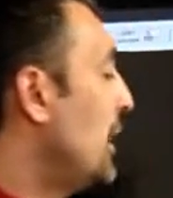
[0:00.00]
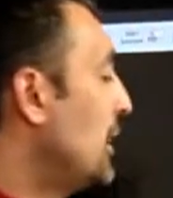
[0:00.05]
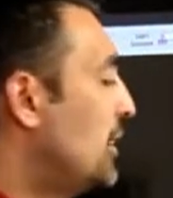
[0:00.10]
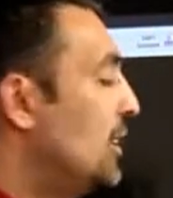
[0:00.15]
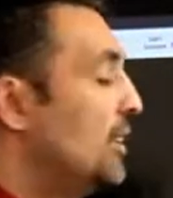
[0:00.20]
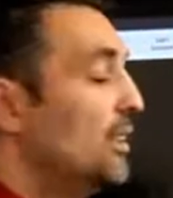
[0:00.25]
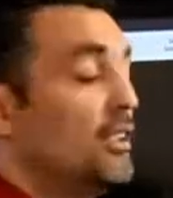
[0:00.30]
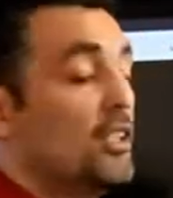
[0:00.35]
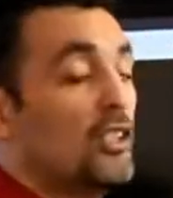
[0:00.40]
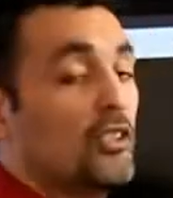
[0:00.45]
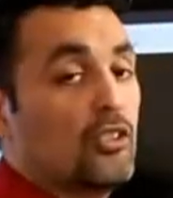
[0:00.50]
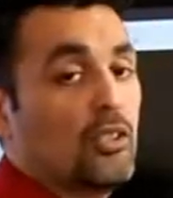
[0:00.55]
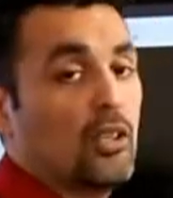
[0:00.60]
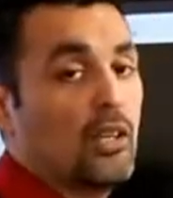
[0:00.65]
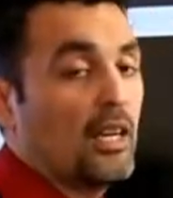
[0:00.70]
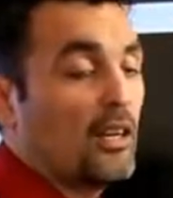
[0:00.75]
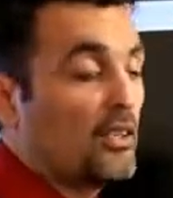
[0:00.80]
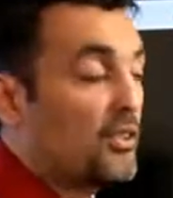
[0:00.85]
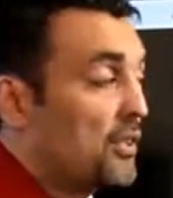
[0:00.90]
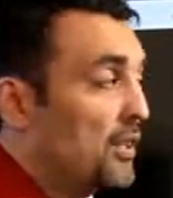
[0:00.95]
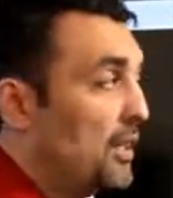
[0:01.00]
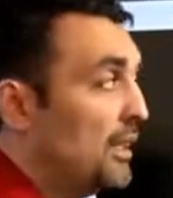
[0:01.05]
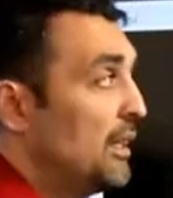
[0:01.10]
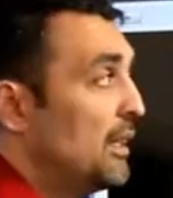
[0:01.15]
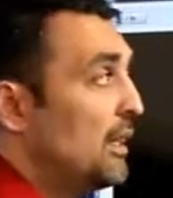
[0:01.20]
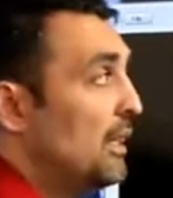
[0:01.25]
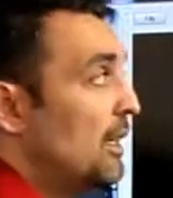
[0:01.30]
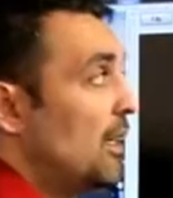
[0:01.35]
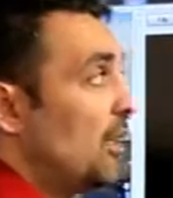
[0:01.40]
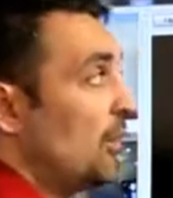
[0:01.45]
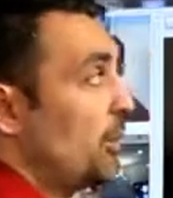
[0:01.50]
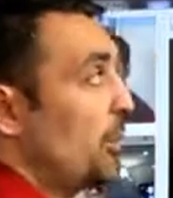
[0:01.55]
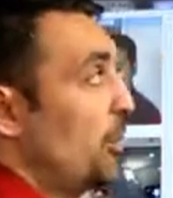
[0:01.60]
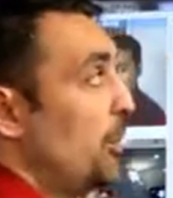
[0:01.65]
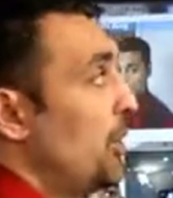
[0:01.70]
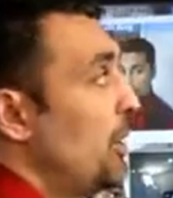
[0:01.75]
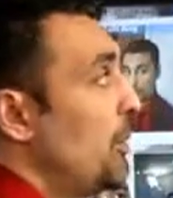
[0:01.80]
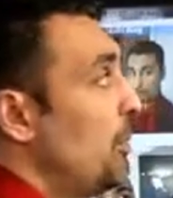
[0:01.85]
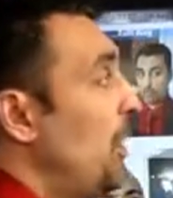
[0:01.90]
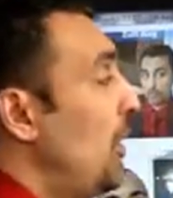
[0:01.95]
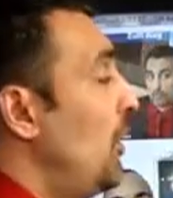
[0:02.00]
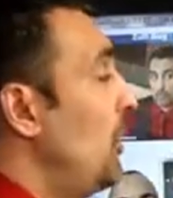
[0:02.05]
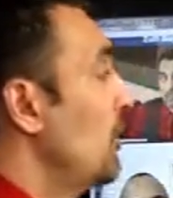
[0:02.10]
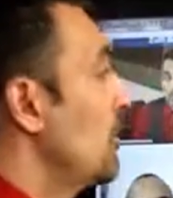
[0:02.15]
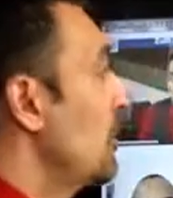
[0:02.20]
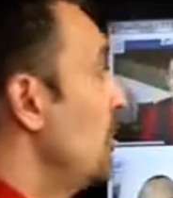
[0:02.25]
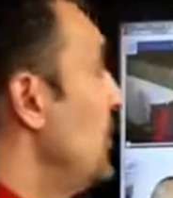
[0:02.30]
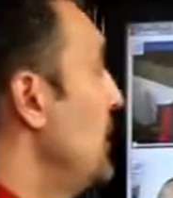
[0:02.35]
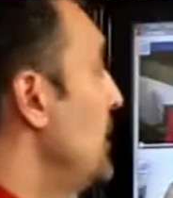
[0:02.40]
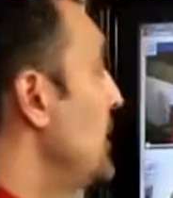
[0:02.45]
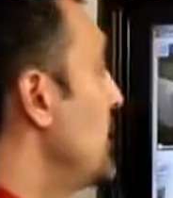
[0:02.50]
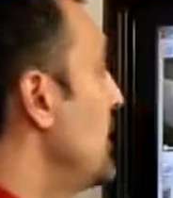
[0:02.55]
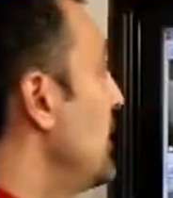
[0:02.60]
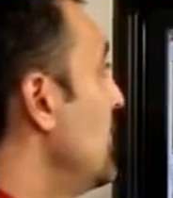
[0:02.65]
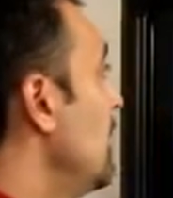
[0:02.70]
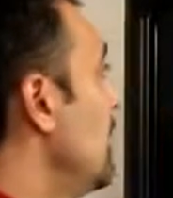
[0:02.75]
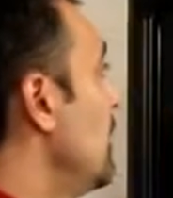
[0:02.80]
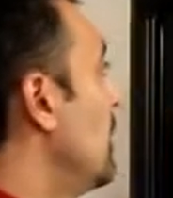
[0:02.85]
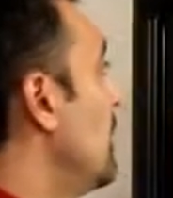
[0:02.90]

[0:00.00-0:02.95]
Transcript: back to the digital X-ray. Now the beauty about also is that